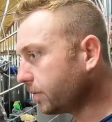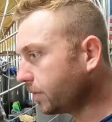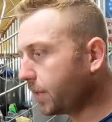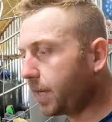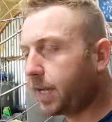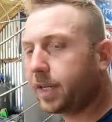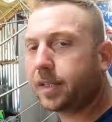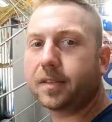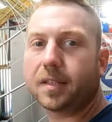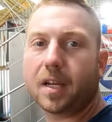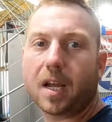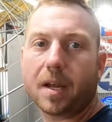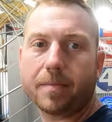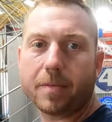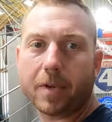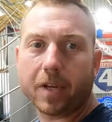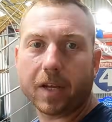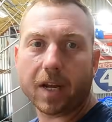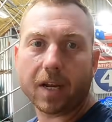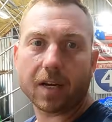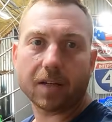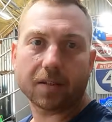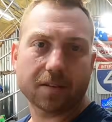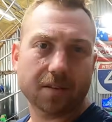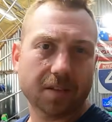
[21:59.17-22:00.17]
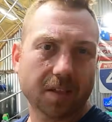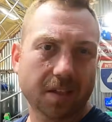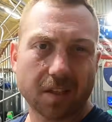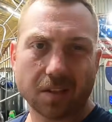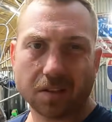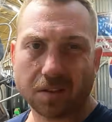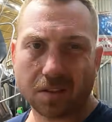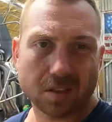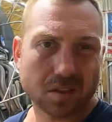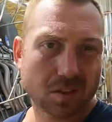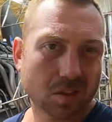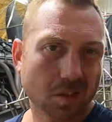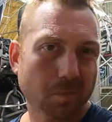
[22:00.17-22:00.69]
Next time you guys see it,
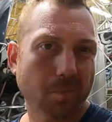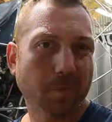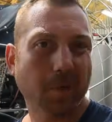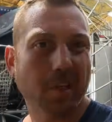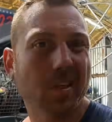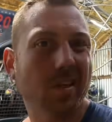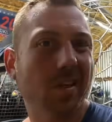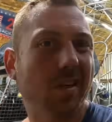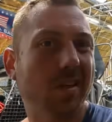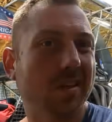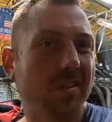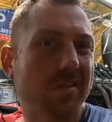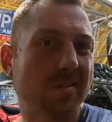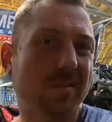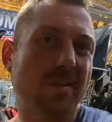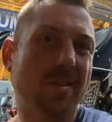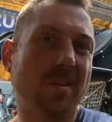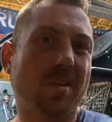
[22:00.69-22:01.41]
she should be done.